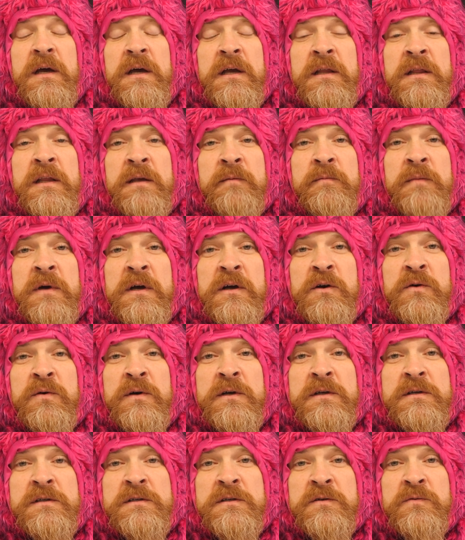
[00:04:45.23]
And then my
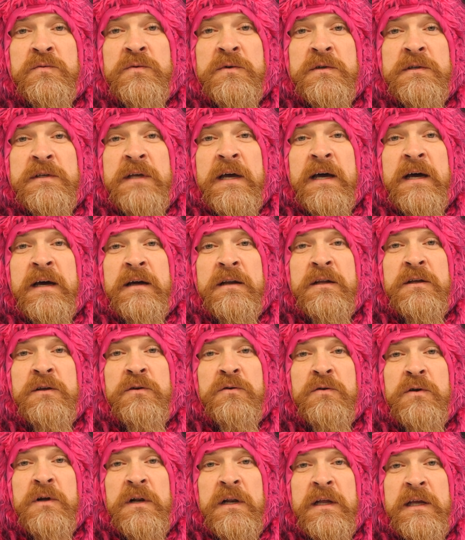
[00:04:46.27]
question was, how do
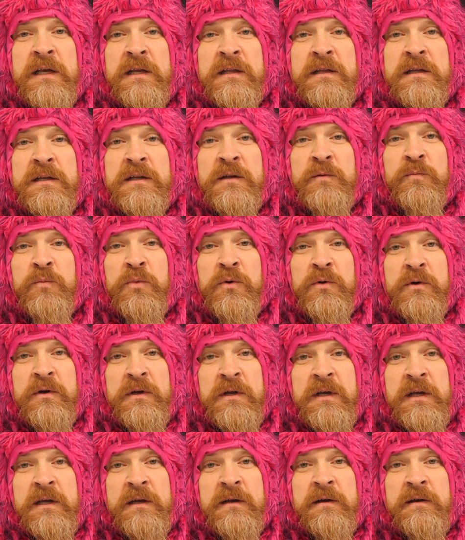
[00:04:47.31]
you clean the
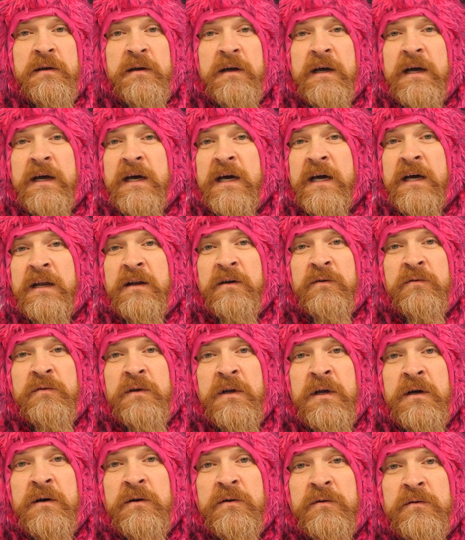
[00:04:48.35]
debris? I don't
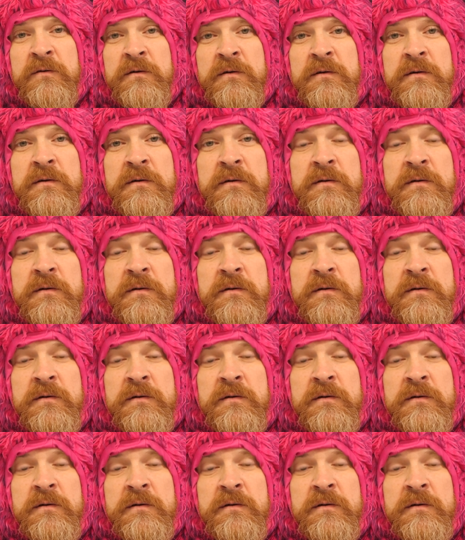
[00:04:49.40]
know.